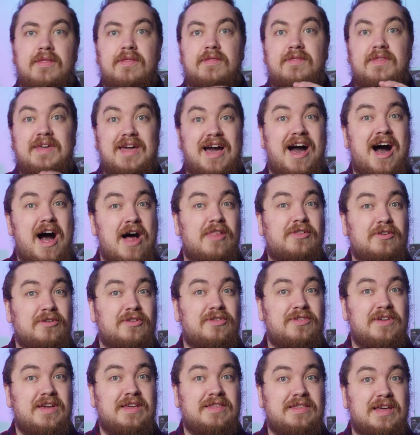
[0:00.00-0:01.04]
The other
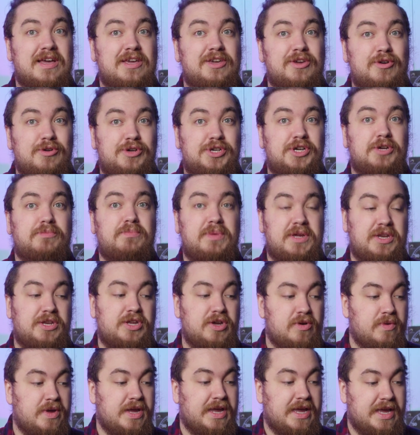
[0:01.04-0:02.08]
thing that you should be
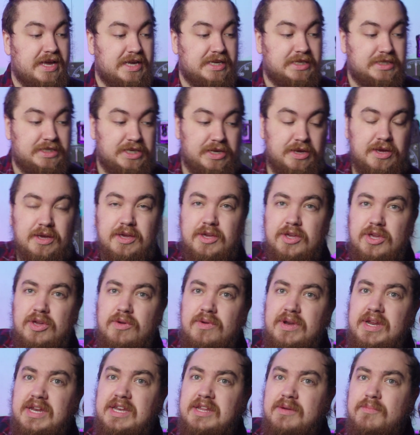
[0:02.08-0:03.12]
doing is you
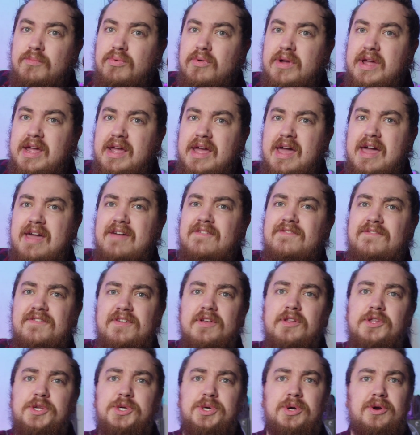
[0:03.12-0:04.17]
need to bring a
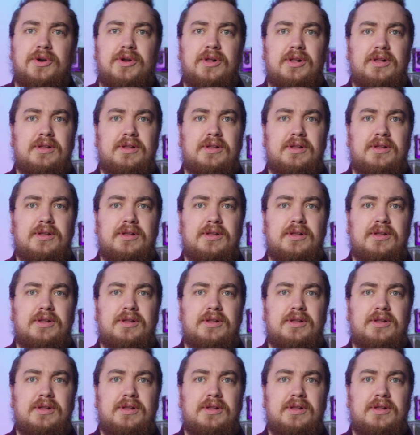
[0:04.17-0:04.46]
field journal.